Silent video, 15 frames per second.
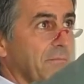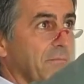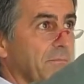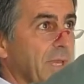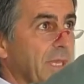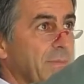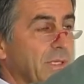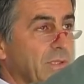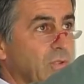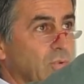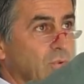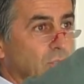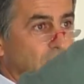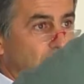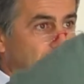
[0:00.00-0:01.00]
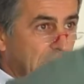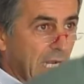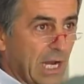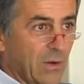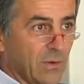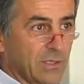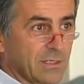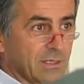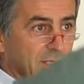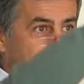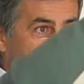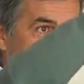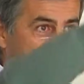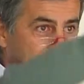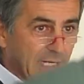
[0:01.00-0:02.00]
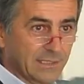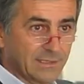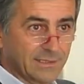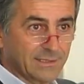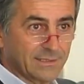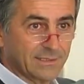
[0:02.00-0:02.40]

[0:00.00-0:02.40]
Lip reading: maybe 2 clock hour cut,